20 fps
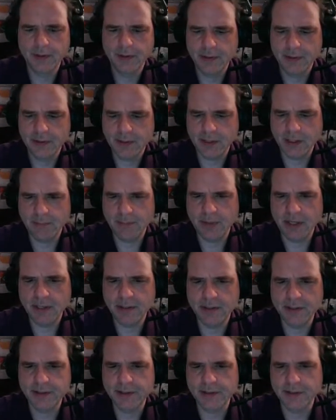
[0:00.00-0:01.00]
time back
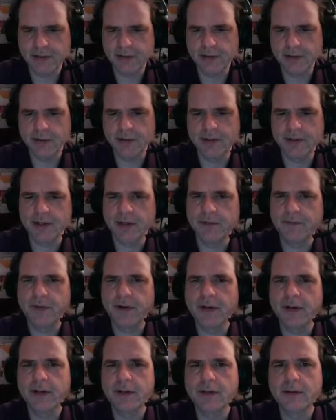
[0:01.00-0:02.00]
to 0 because I
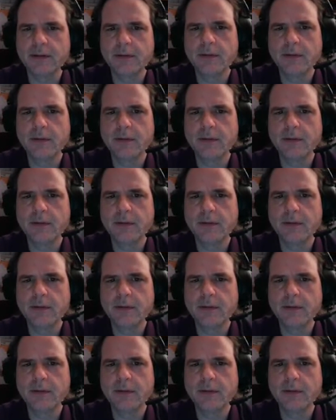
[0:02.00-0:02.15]
find it